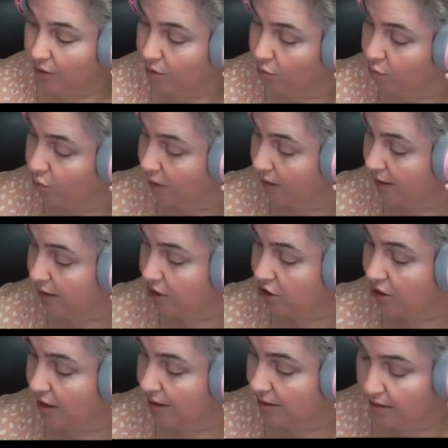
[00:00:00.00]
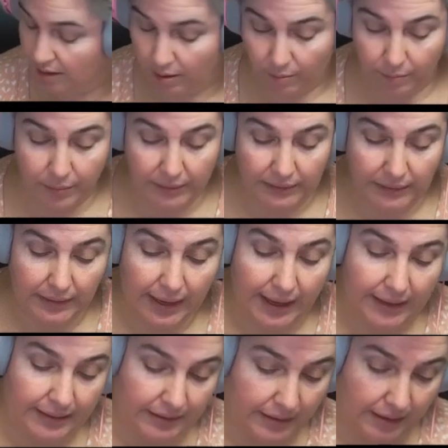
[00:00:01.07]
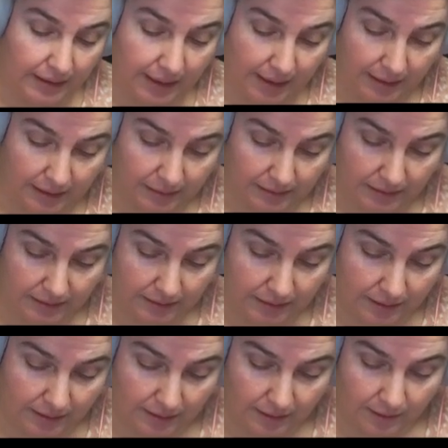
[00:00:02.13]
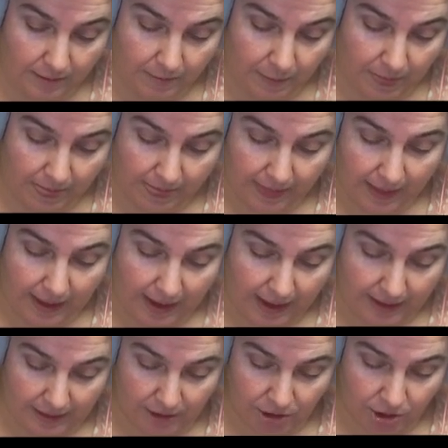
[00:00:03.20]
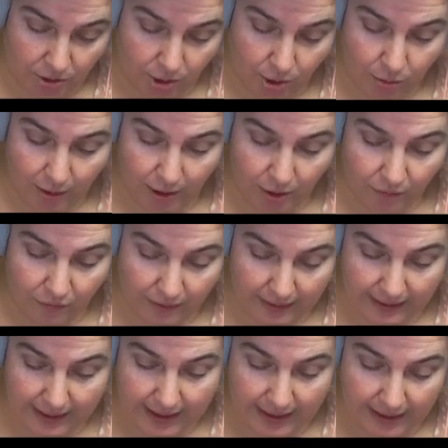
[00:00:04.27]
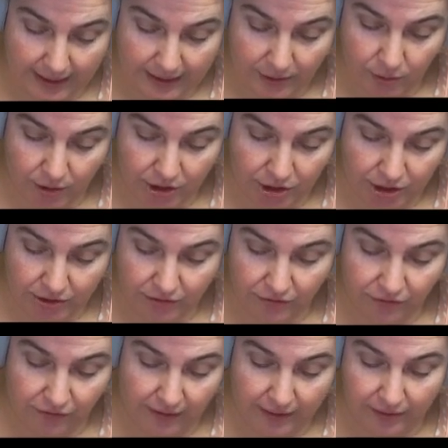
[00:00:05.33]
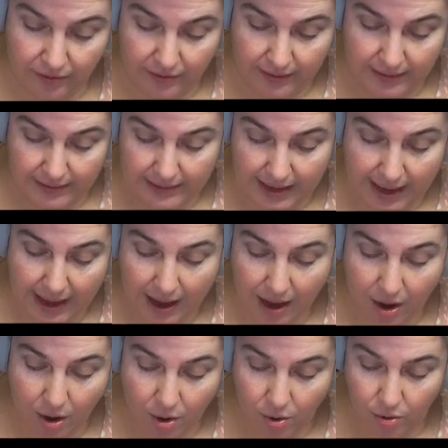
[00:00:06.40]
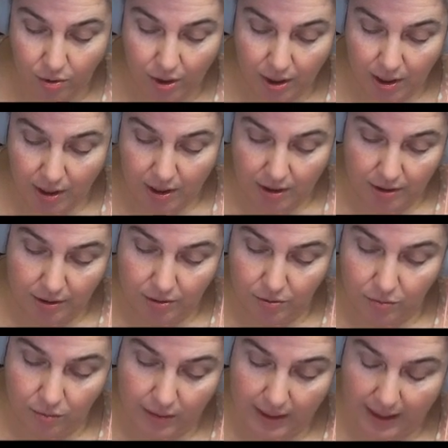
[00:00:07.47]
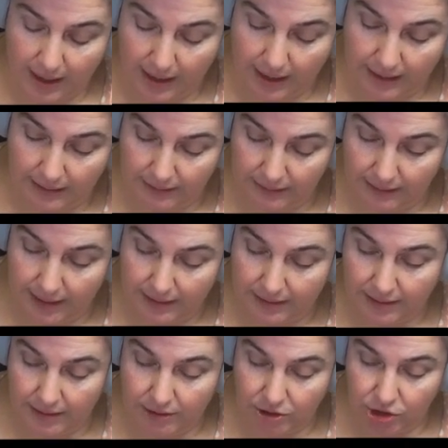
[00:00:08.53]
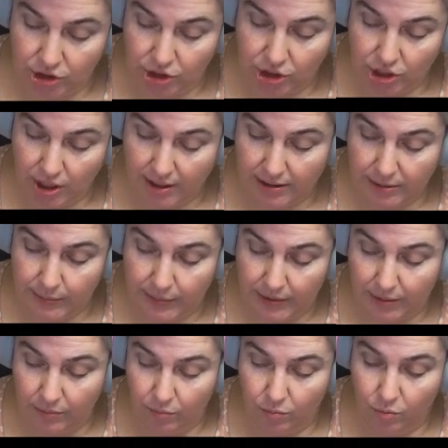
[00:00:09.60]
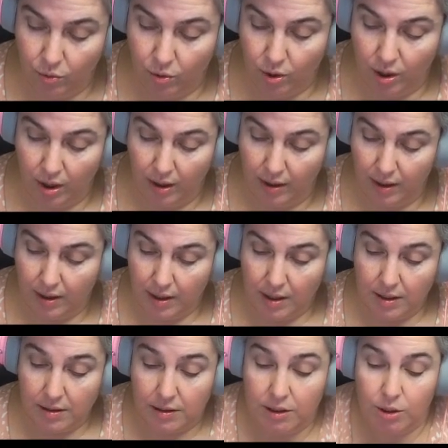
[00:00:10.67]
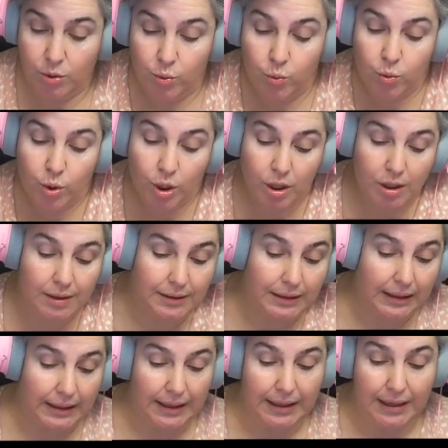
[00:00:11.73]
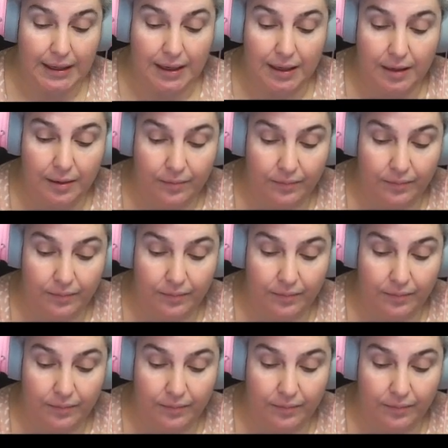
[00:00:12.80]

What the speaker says: really just blend things. And, you know, going over it again, and you can just feather things out. You can let things just be more swirly.